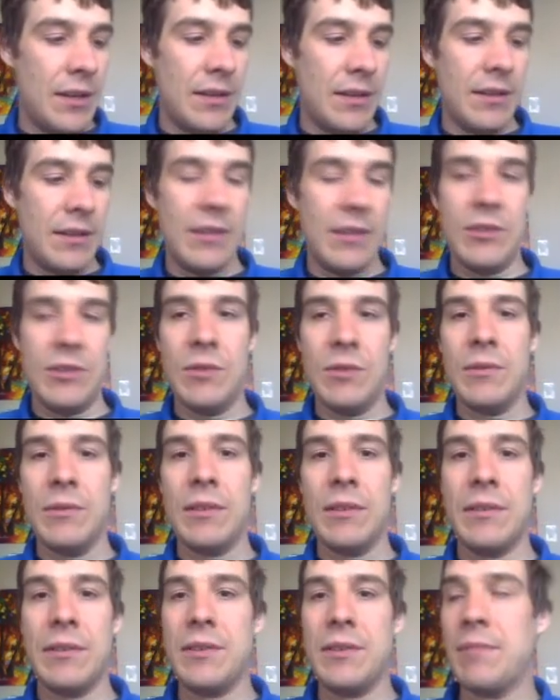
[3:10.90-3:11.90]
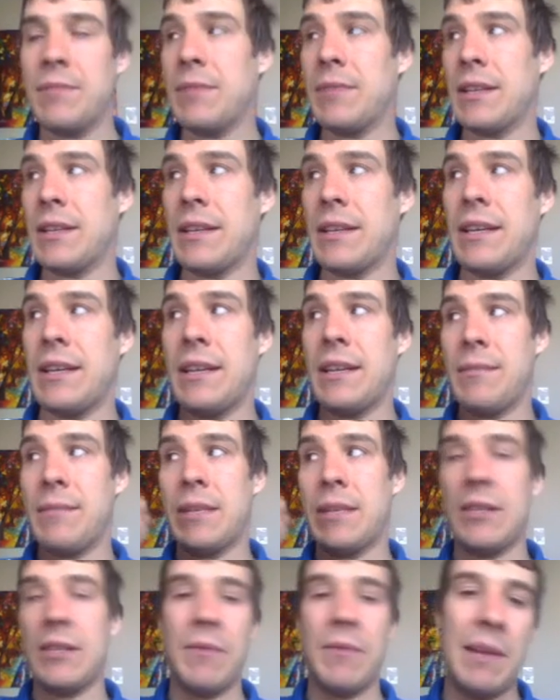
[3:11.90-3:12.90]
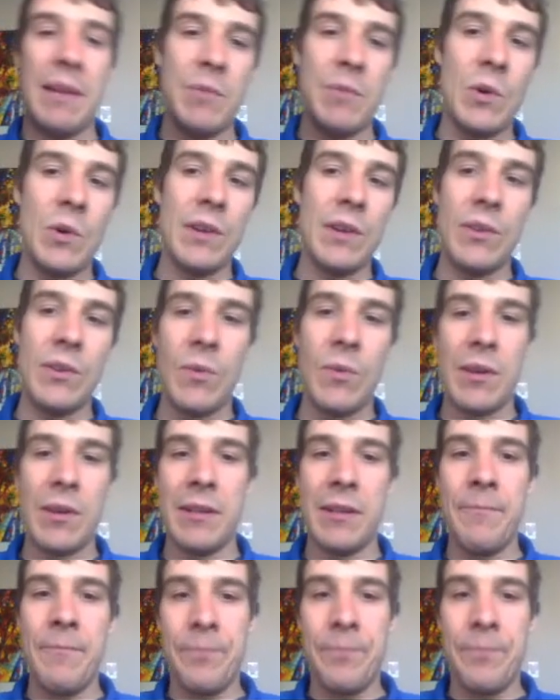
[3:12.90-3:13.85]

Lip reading: door or something like that and makes a rainbow on the wall.